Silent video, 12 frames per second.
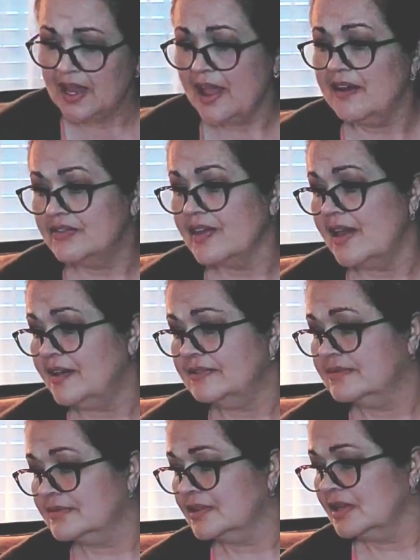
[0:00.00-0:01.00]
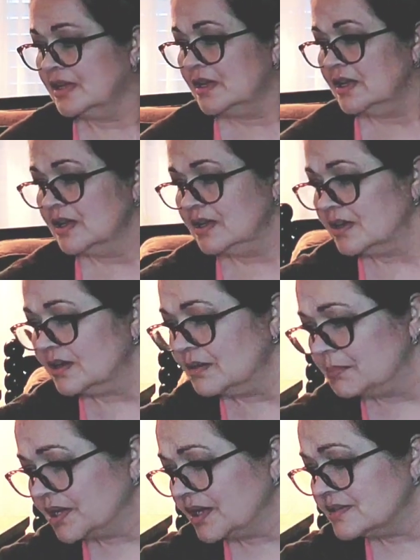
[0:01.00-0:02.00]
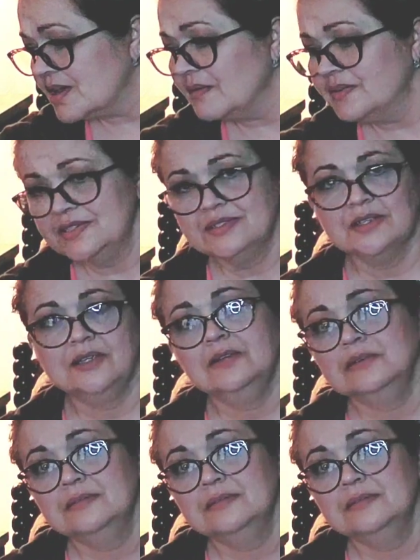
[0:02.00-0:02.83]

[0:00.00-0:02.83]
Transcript: have that because obviously.